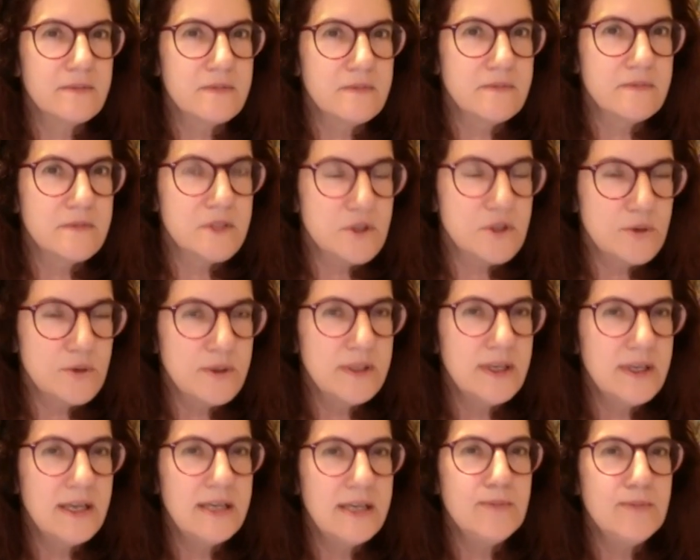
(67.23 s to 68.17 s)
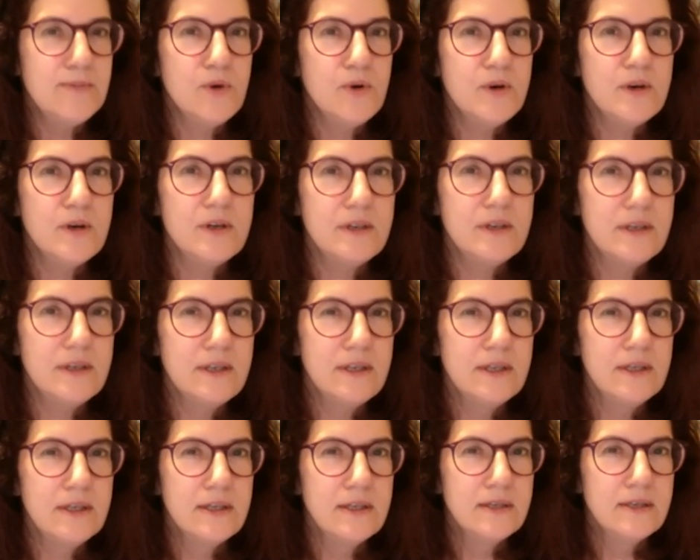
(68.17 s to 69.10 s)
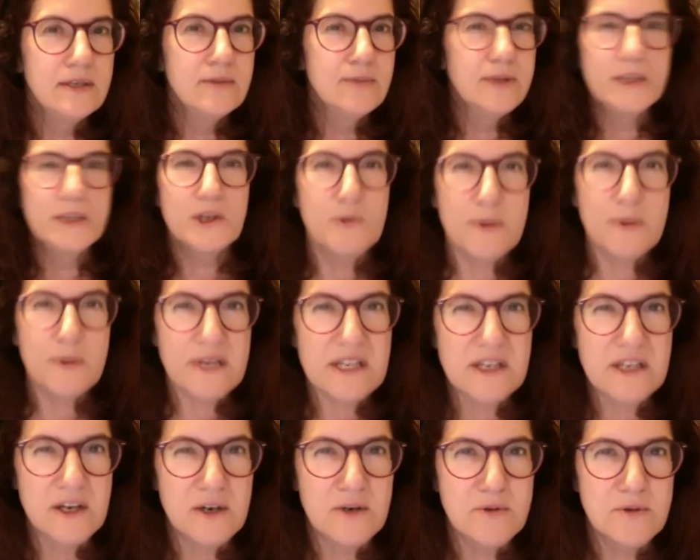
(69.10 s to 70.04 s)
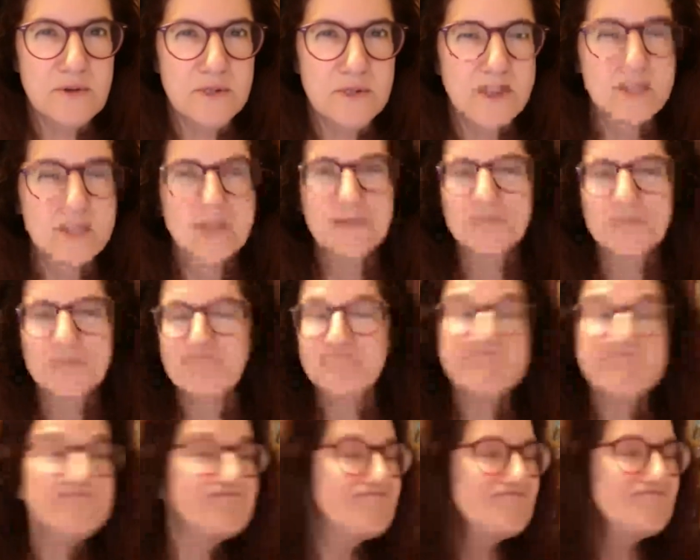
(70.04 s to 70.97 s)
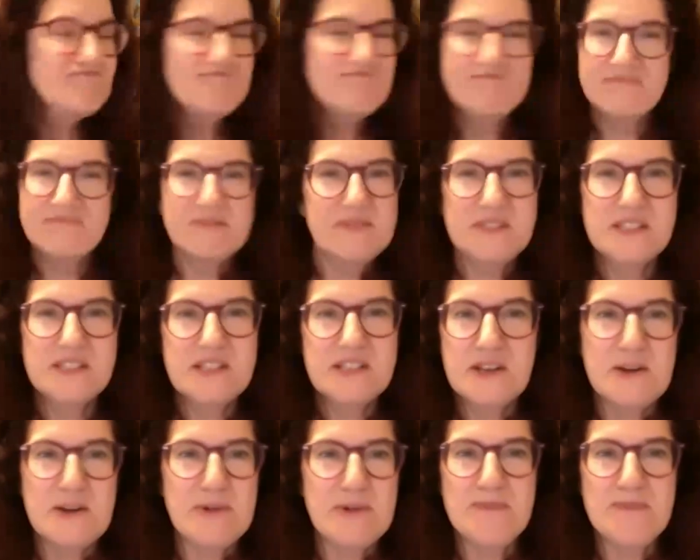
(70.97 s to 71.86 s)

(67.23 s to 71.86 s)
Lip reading: do it anymore, but nobody knows. So